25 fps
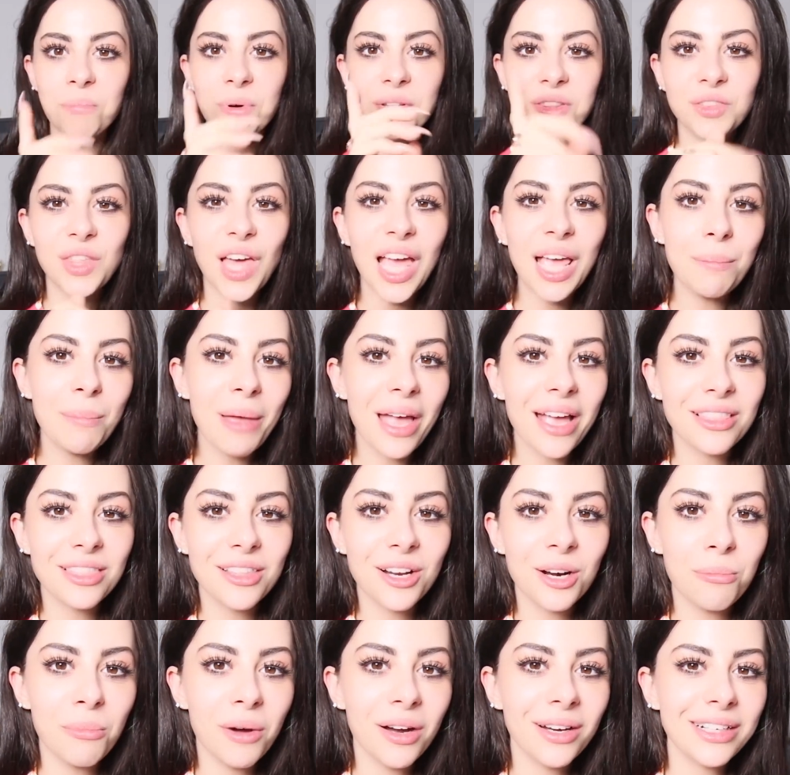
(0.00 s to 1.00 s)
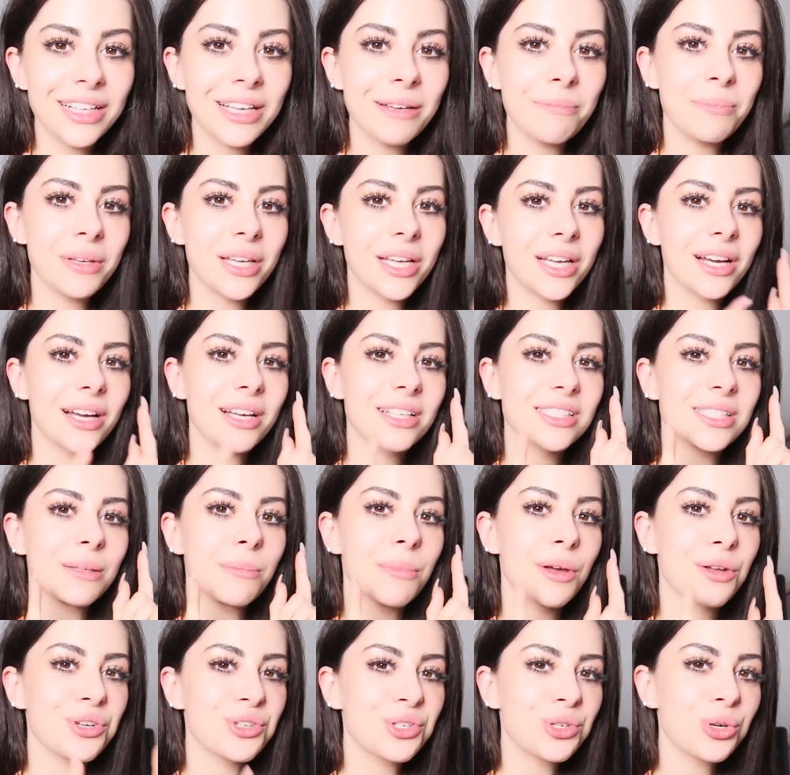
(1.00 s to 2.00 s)
but they make their money because the
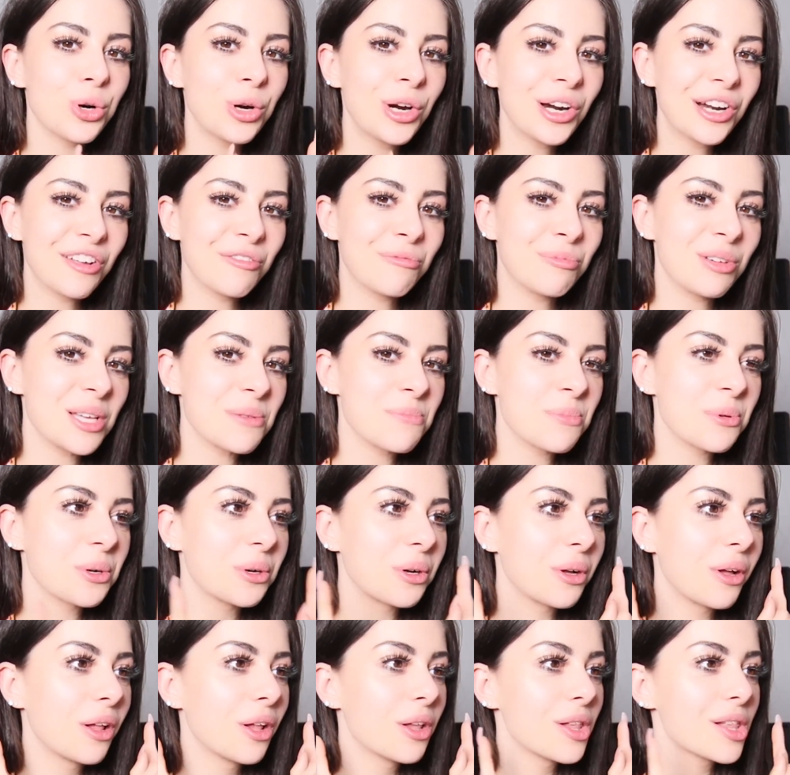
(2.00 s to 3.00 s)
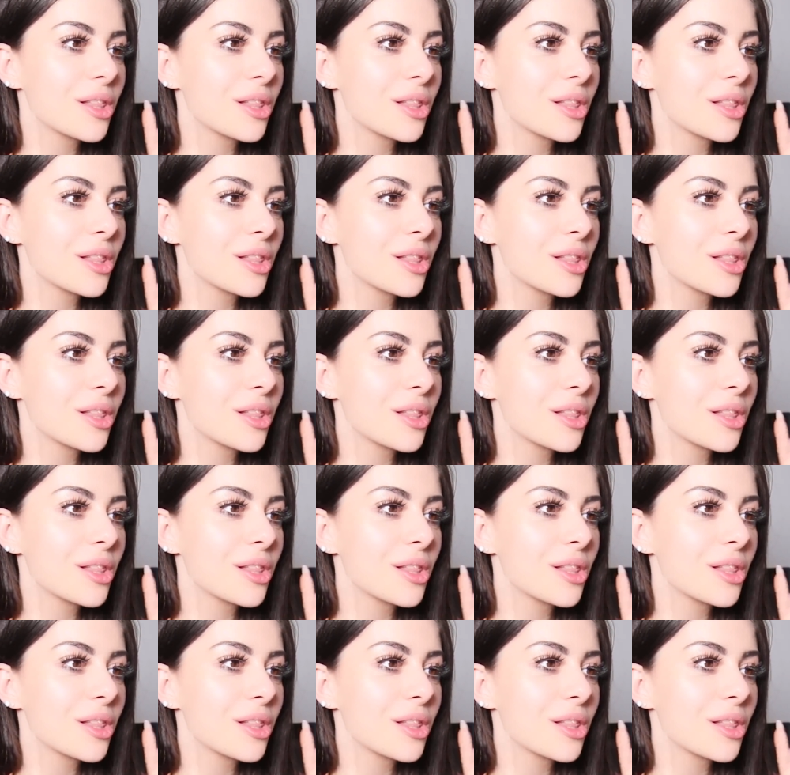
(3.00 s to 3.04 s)
majority of people